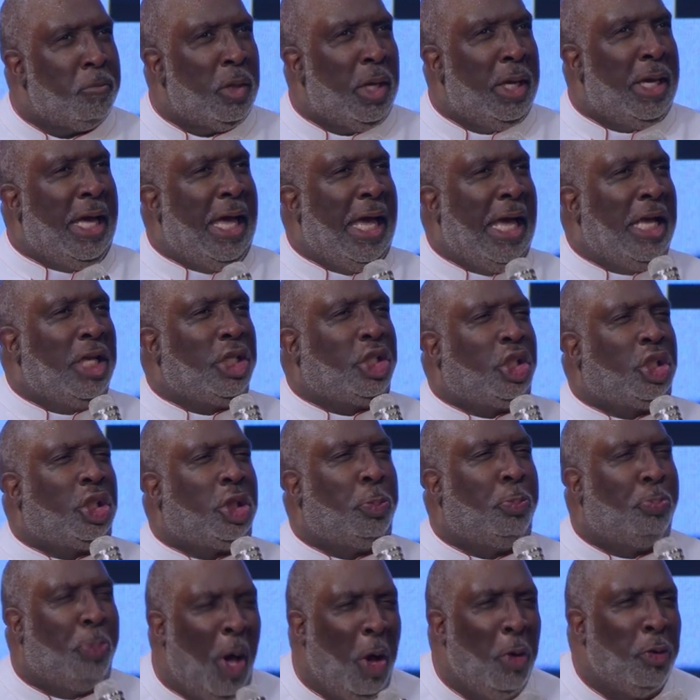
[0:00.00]
He
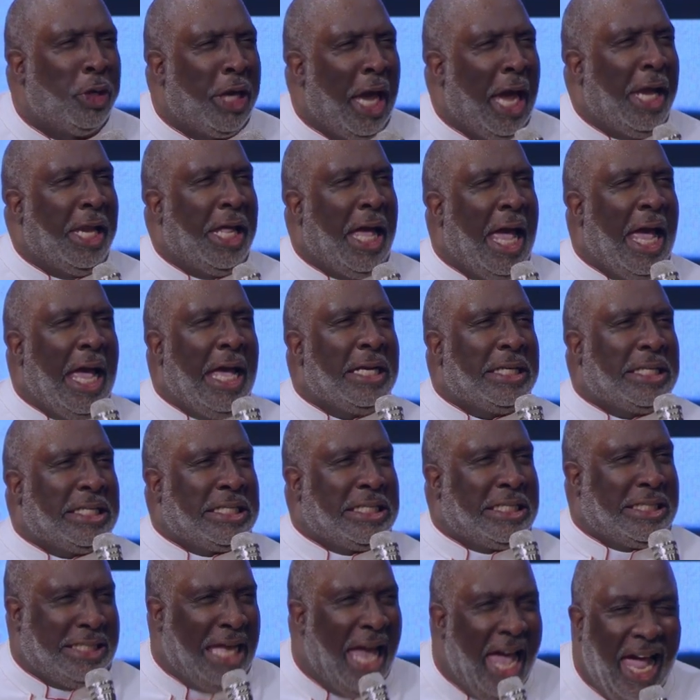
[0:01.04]
spoke it, he
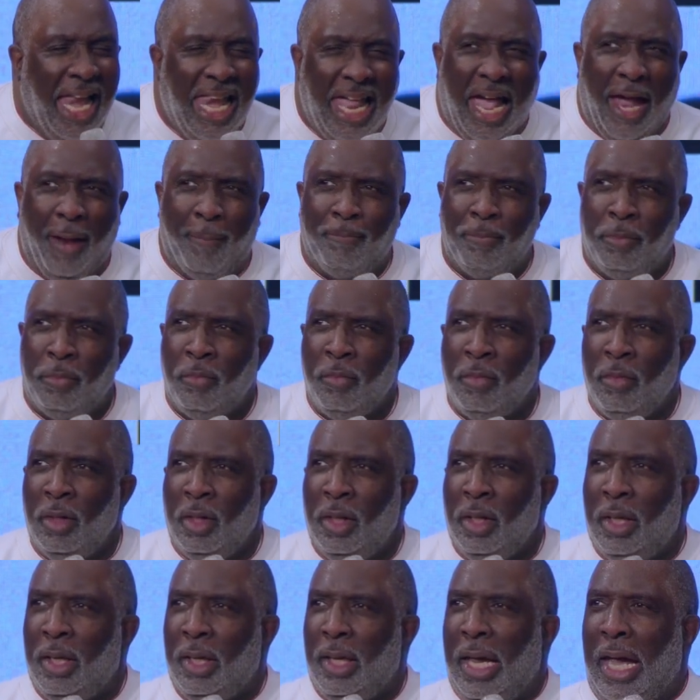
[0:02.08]
said it,
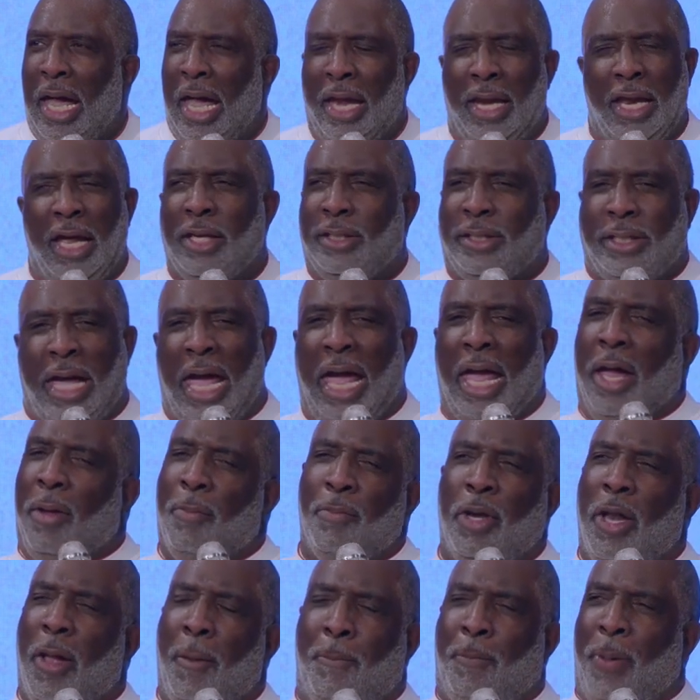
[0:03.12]
and it
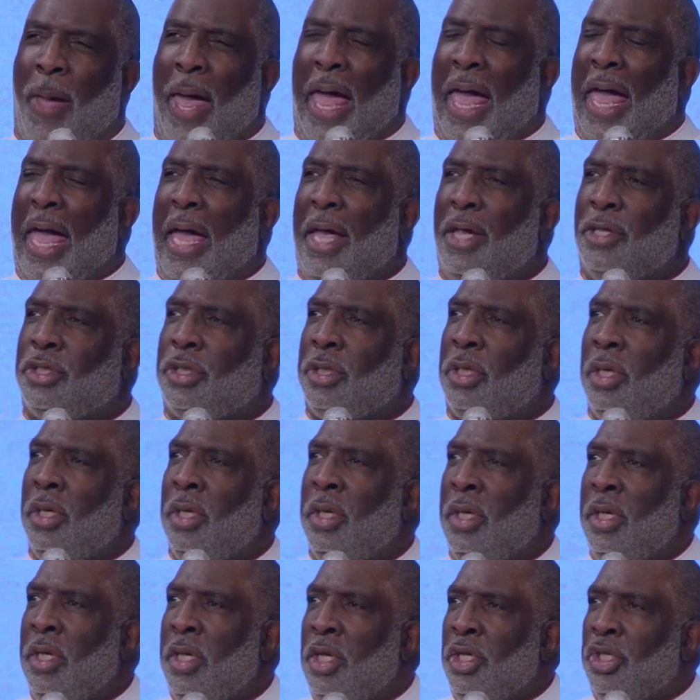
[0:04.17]
came to pass.
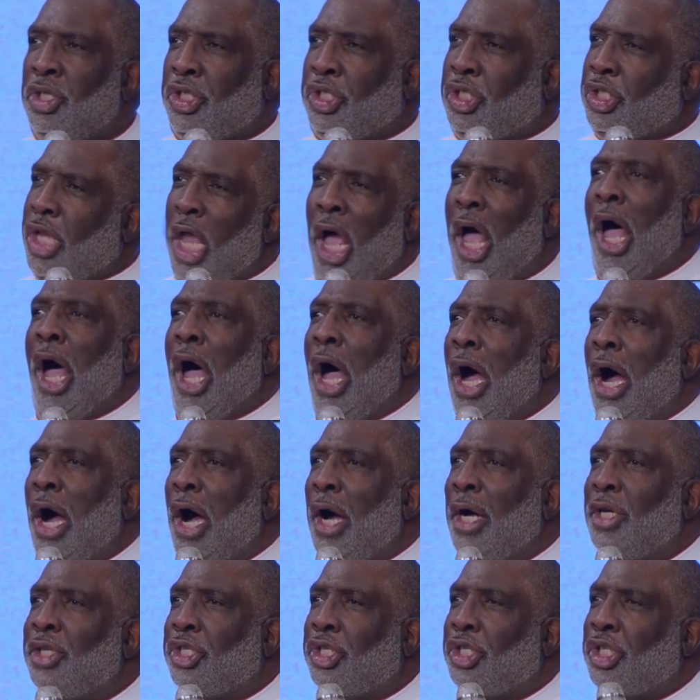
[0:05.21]

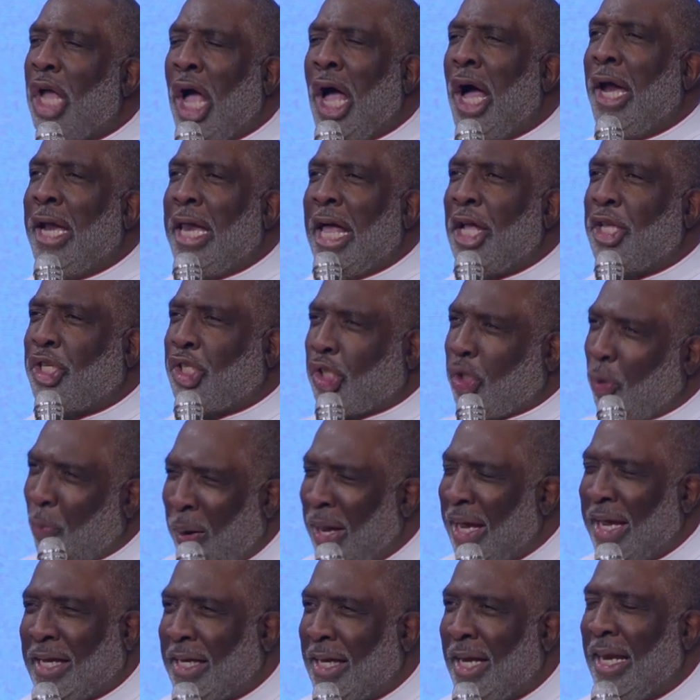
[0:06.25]
Stars started
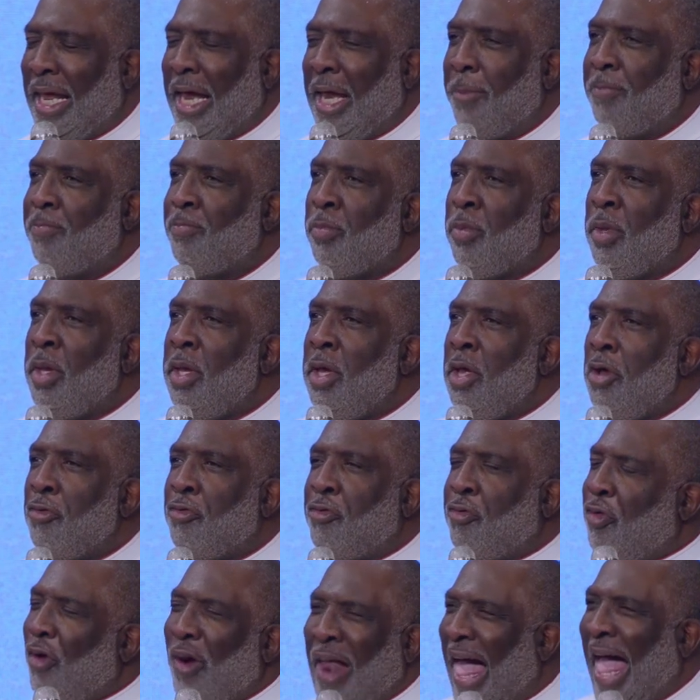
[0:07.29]
twinkling.
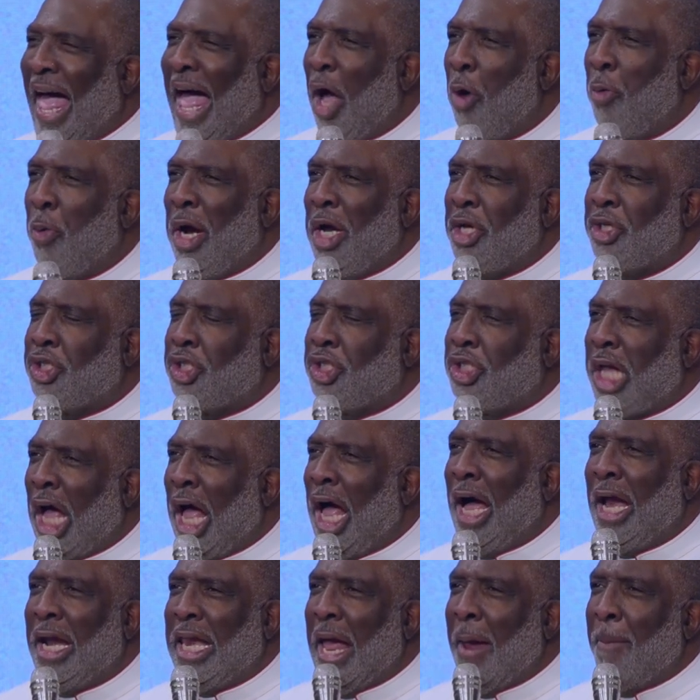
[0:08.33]
Flowers
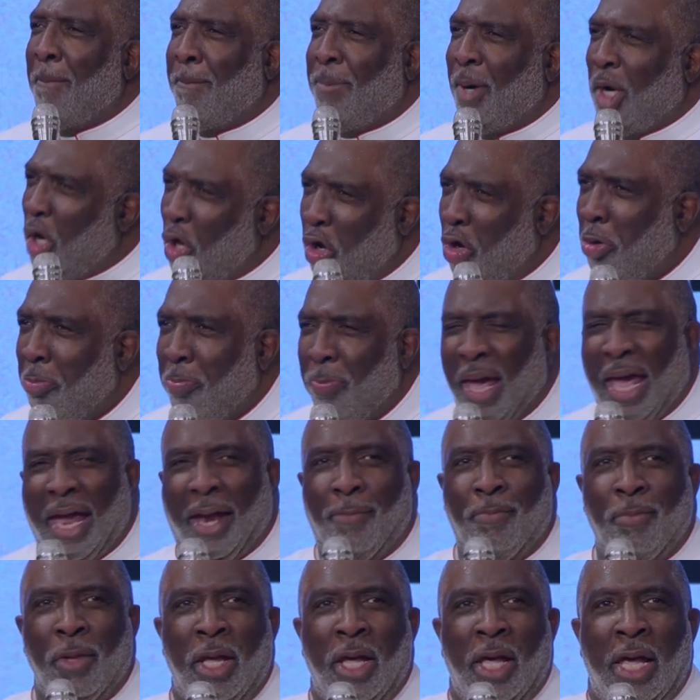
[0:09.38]
started
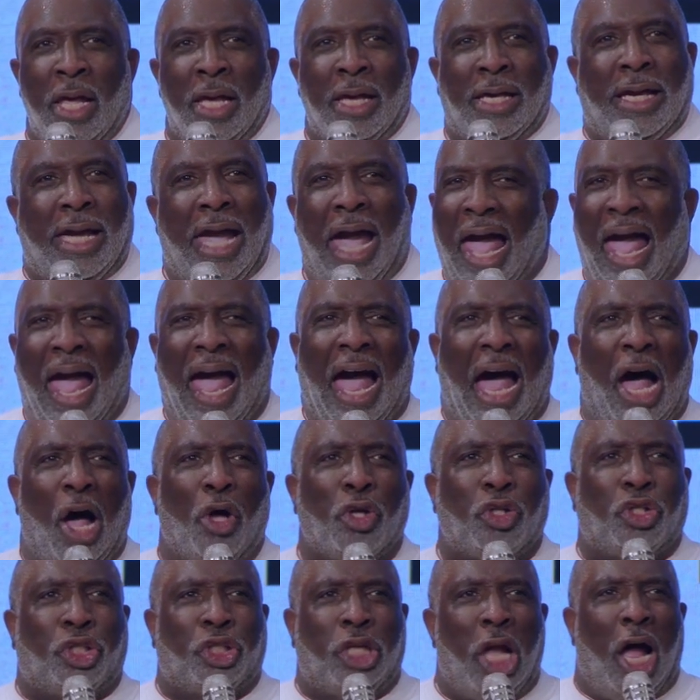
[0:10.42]
blooming.
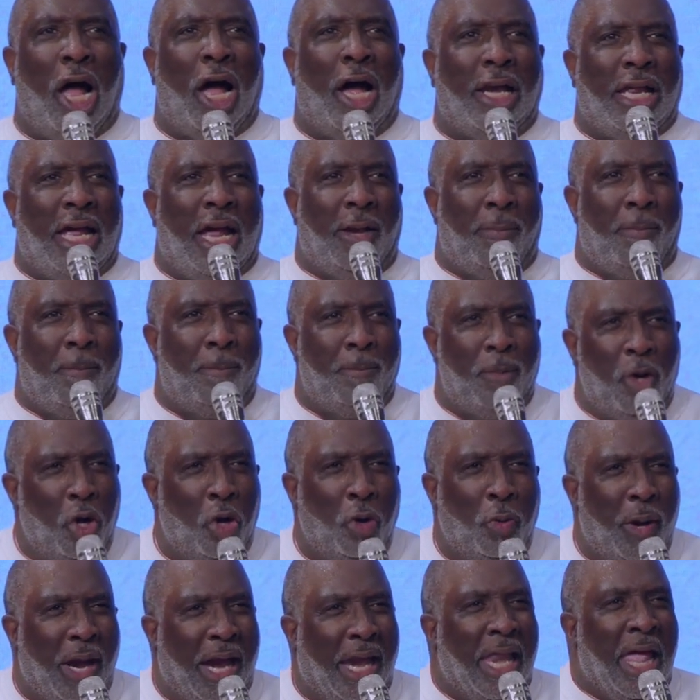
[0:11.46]
Cows started
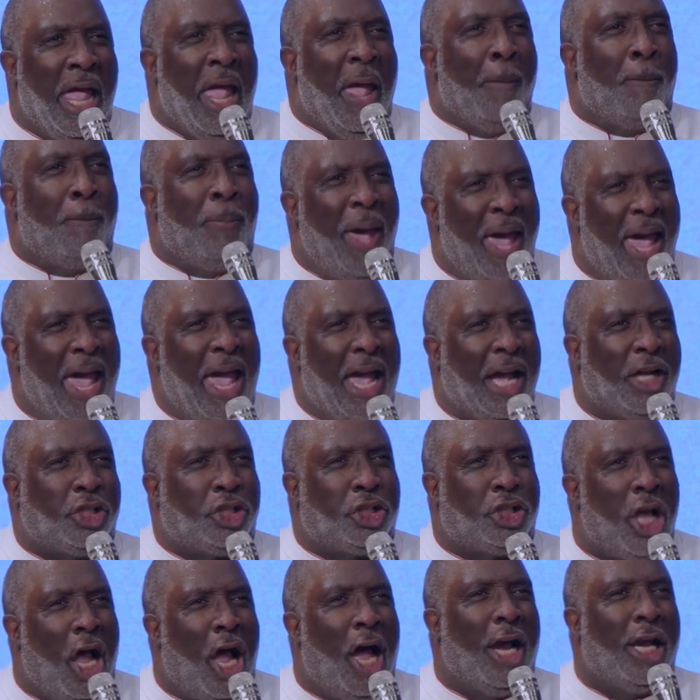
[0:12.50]
mooing. Pigs
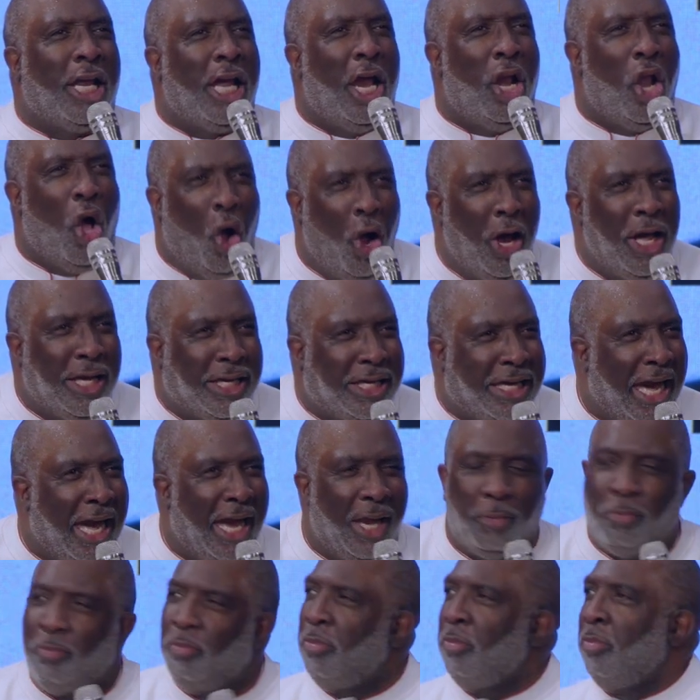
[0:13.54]
started
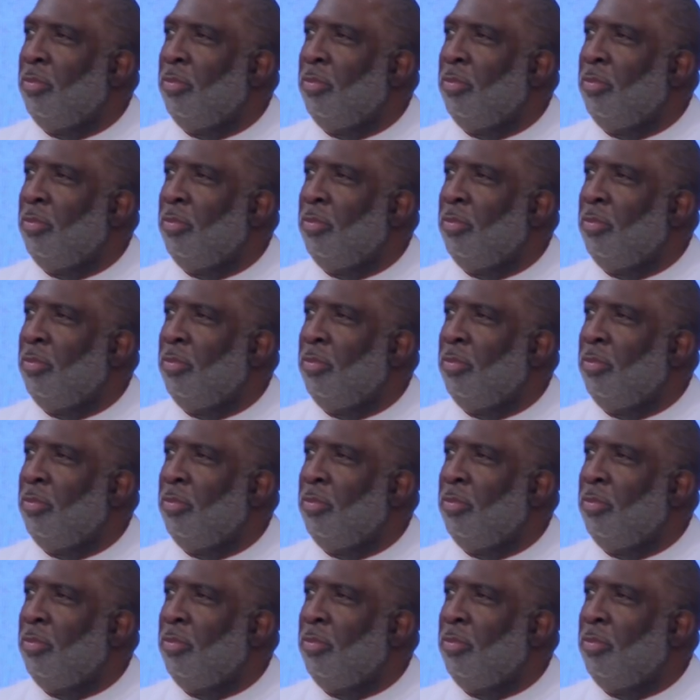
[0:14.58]
oinking.